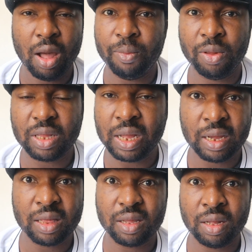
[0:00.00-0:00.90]
I'm not
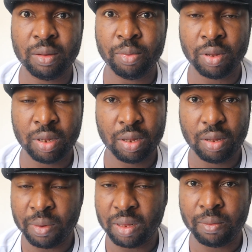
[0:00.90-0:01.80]
against anybody,
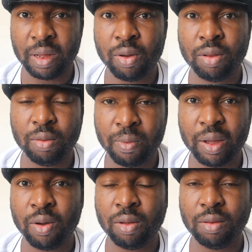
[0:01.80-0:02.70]
but my
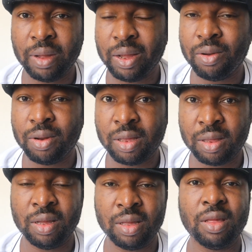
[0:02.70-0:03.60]
own is
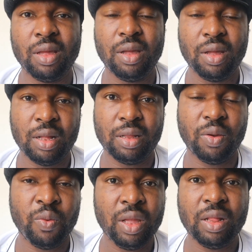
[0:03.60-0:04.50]
this: that
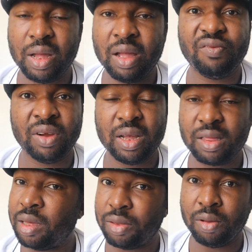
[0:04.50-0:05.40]
we, the
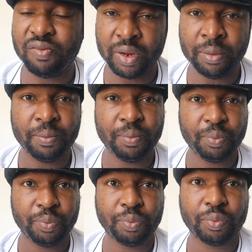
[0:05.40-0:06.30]
Africans, are suffering.
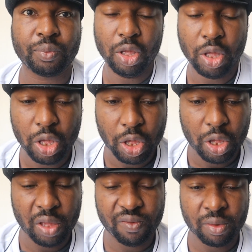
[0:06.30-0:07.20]

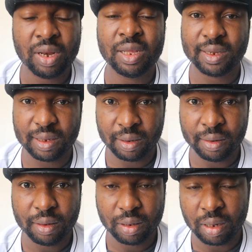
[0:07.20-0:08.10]
If you
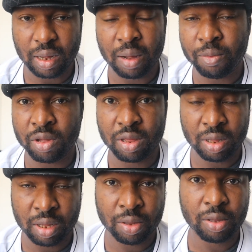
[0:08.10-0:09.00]
listen, how much
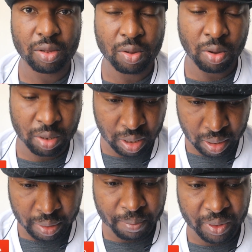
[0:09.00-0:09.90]
they just called
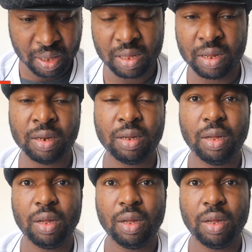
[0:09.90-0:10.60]
here, they said.